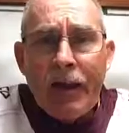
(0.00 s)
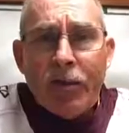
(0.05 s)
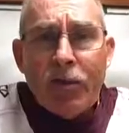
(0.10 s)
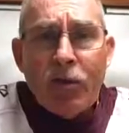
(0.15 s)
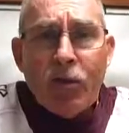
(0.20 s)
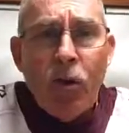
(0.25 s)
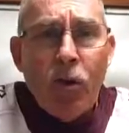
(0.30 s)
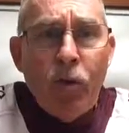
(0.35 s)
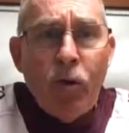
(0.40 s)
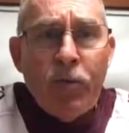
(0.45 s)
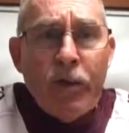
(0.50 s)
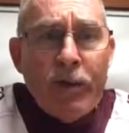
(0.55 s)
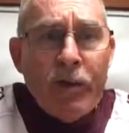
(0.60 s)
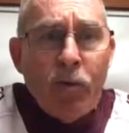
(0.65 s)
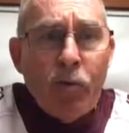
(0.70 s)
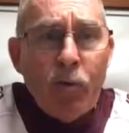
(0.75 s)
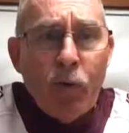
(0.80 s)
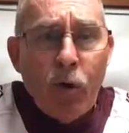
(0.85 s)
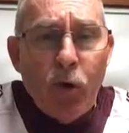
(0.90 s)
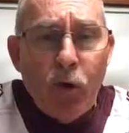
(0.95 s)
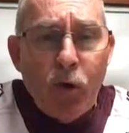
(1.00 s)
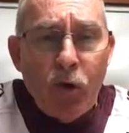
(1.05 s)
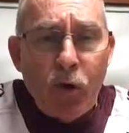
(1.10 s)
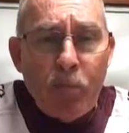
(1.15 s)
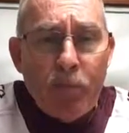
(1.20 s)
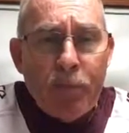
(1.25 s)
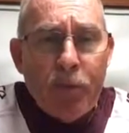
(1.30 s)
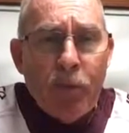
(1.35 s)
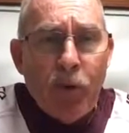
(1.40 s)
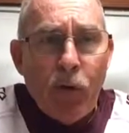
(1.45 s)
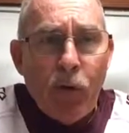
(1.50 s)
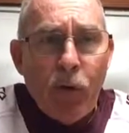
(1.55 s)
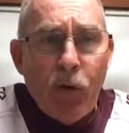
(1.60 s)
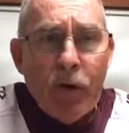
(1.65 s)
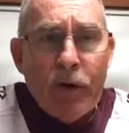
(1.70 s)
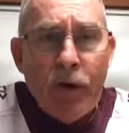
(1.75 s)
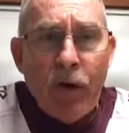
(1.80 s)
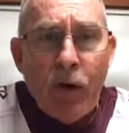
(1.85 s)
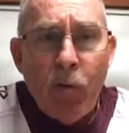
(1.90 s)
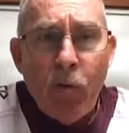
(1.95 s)
It's called the Raw
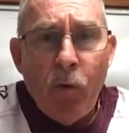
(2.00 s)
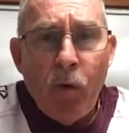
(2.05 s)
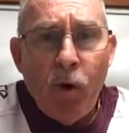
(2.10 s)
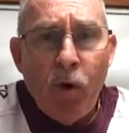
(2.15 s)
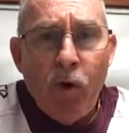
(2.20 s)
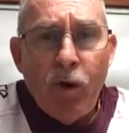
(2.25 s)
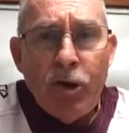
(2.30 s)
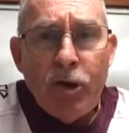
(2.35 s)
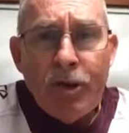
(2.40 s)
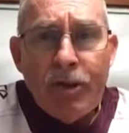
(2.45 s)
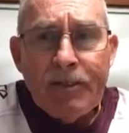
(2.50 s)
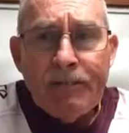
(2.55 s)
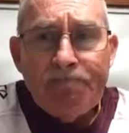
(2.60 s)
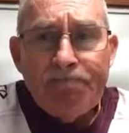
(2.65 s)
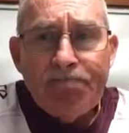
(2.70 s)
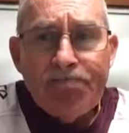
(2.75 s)
Prawn Award.